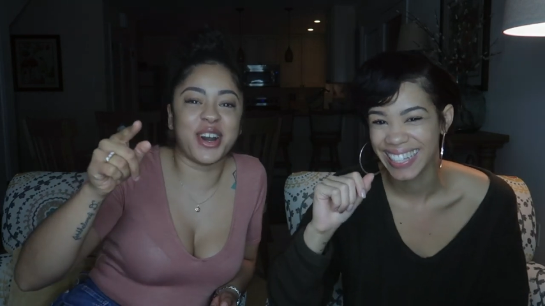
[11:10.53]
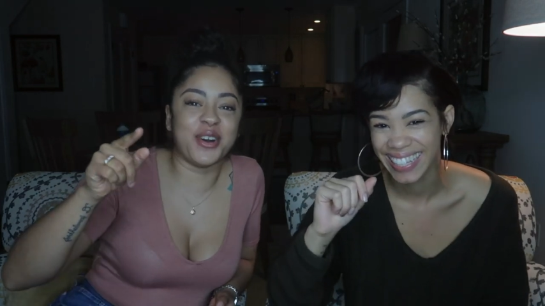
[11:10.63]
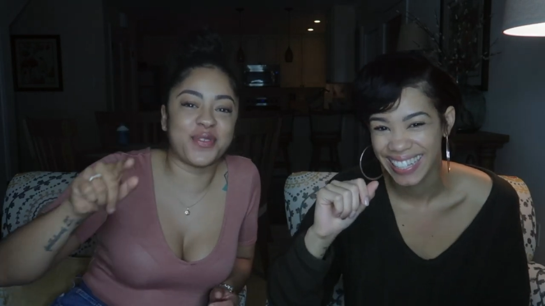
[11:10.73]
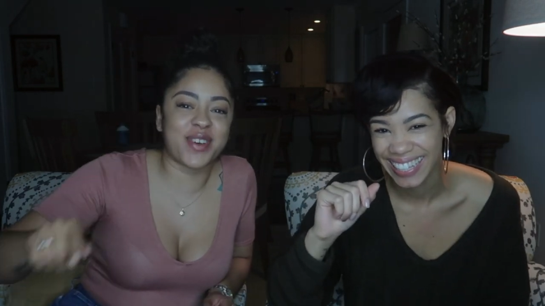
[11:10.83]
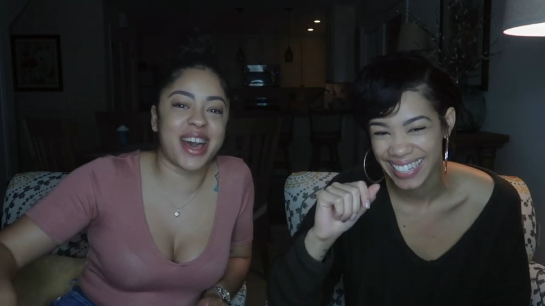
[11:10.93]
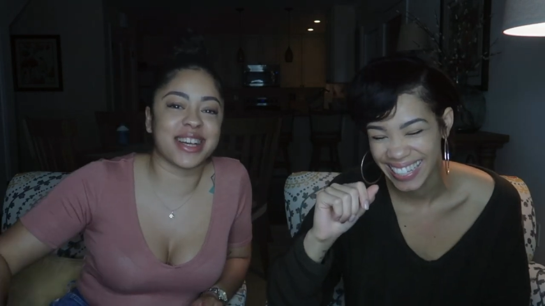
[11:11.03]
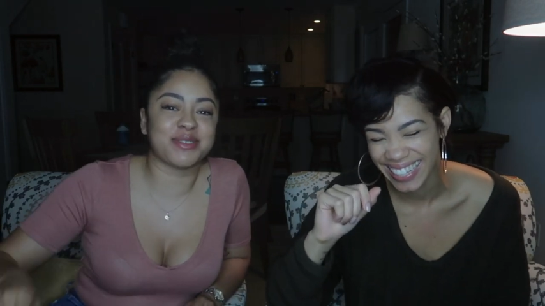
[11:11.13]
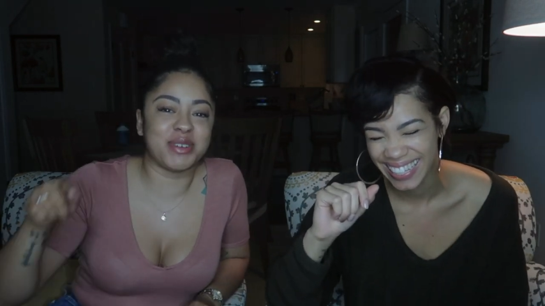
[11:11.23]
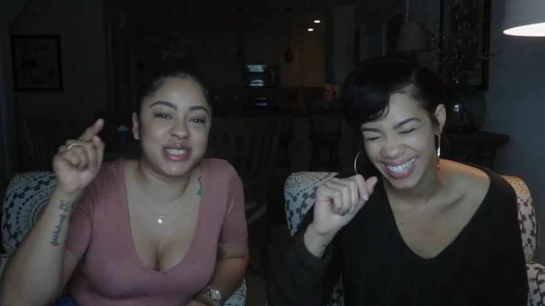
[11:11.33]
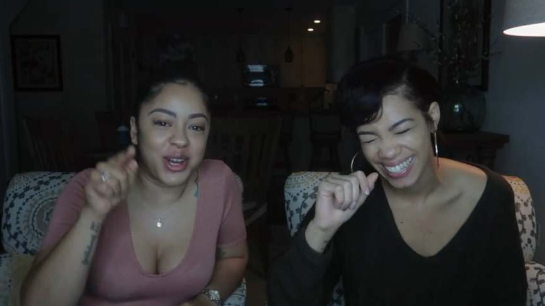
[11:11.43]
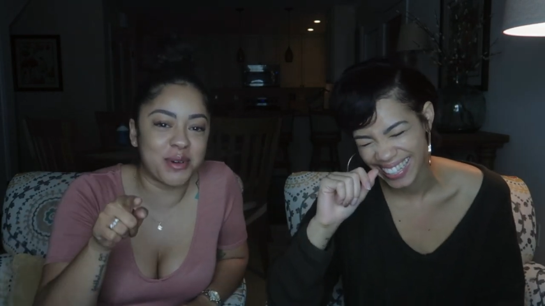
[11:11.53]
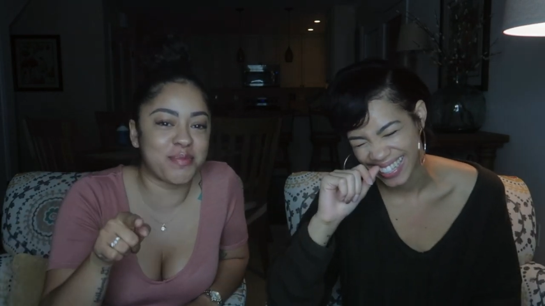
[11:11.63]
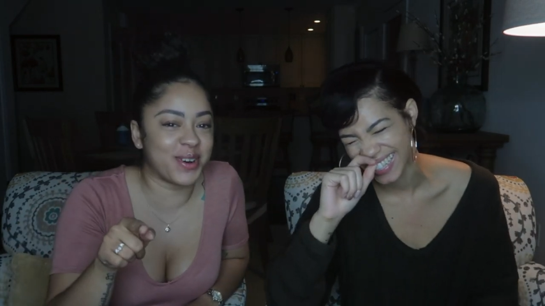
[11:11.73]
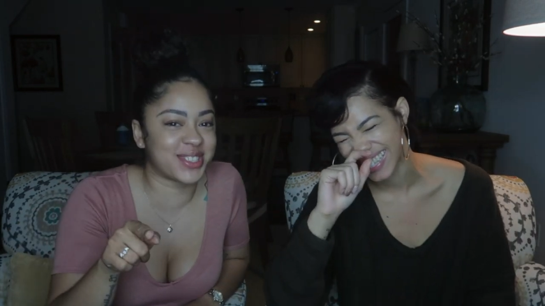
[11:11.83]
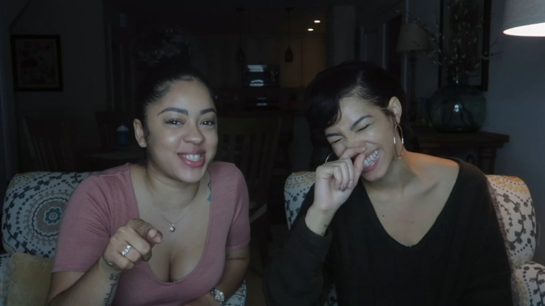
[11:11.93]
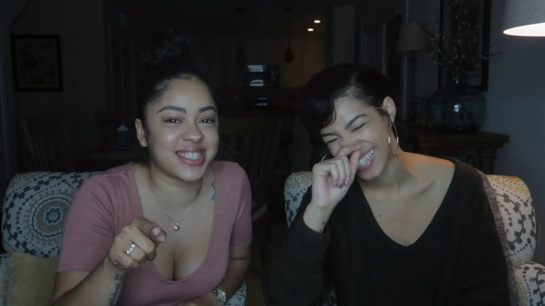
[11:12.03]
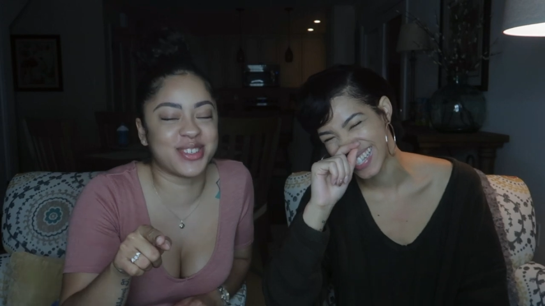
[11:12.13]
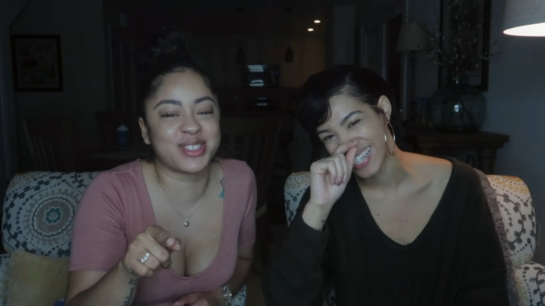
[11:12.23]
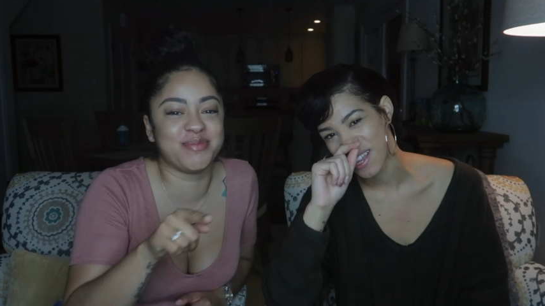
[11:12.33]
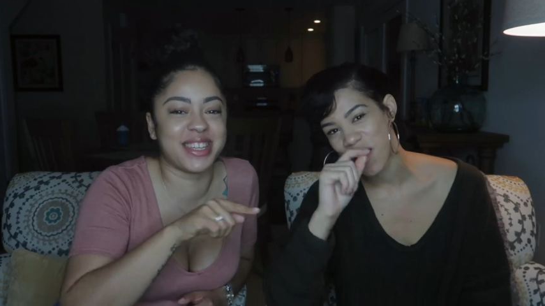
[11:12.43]
Speaker 1: the whole facts, but don't post on
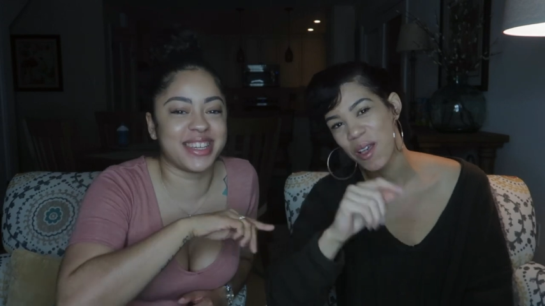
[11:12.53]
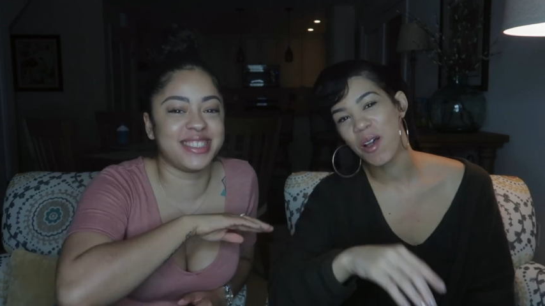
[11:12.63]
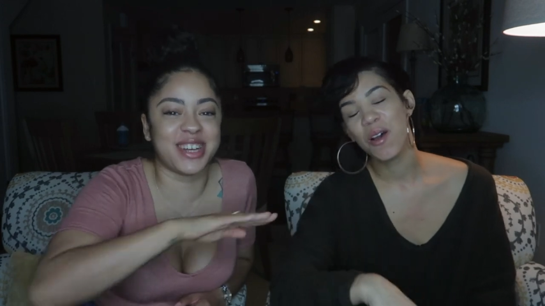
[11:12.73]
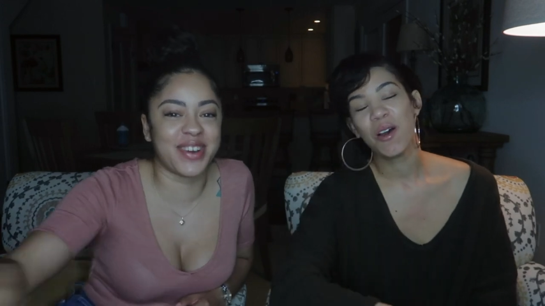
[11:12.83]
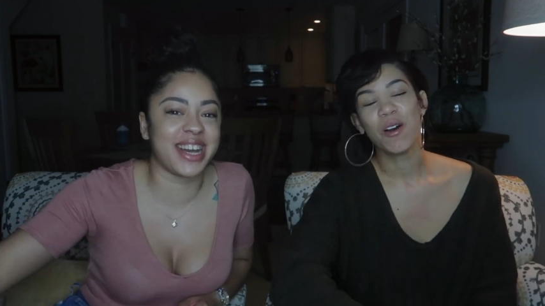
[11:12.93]
social media. Don't